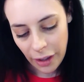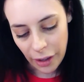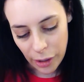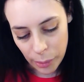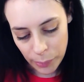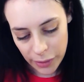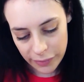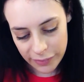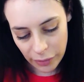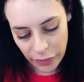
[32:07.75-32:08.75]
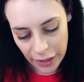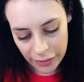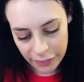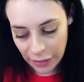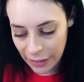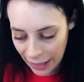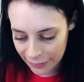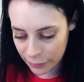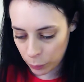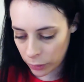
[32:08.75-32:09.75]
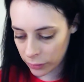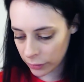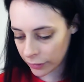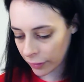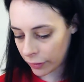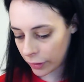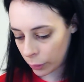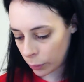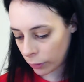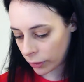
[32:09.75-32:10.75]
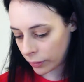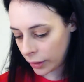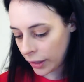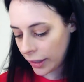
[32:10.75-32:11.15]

So then the last one, because I think we're on,